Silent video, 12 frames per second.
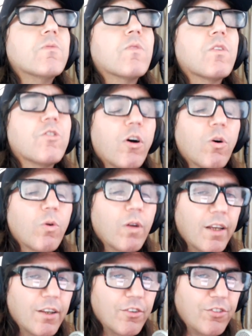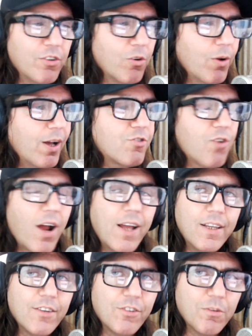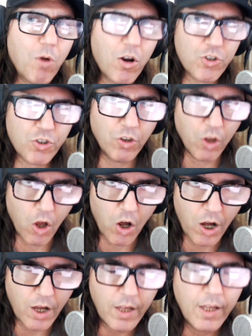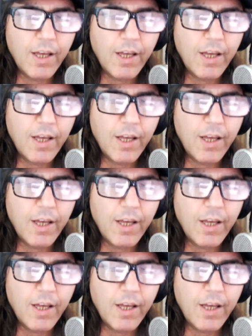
So is zero hedge right? Is it martial law?